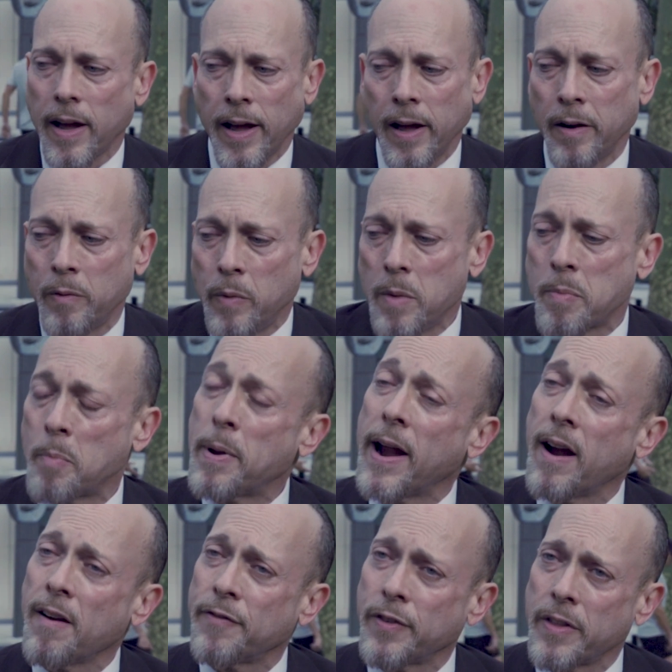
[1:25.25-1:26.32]
and we
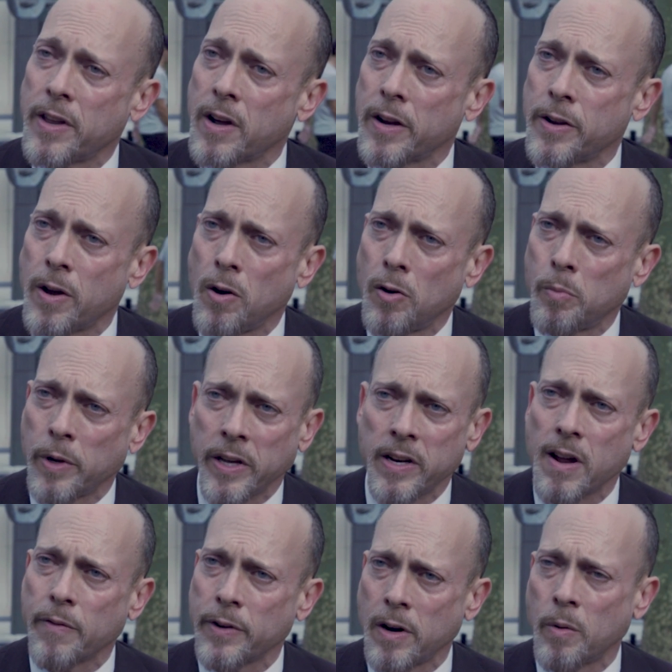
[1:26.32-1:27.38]
prepare for the unknown, but you
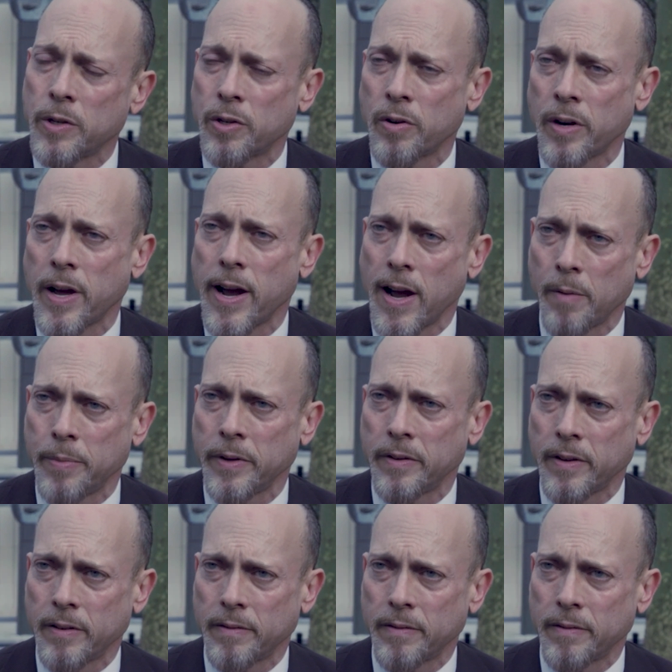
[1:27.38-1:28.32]
never know what's going to happen.